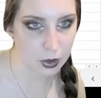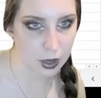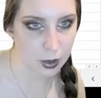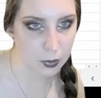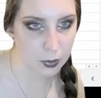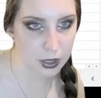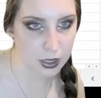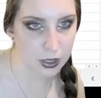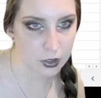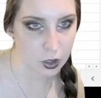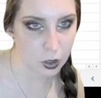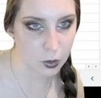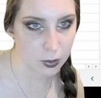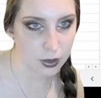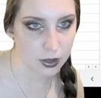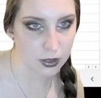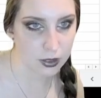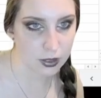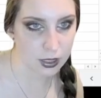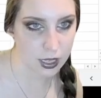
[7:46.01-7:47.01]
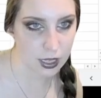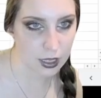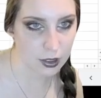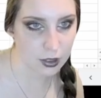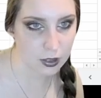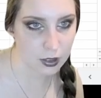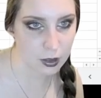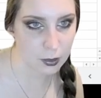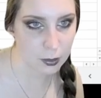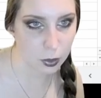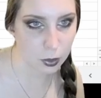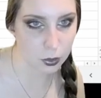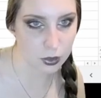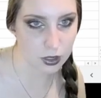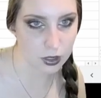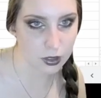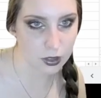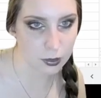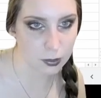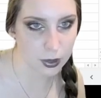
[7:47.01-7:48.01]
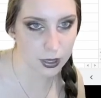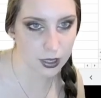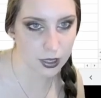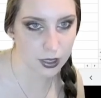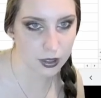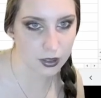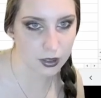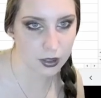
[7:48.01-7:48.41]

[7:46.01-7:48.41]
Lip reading: And we need to open this again because the boldness made it,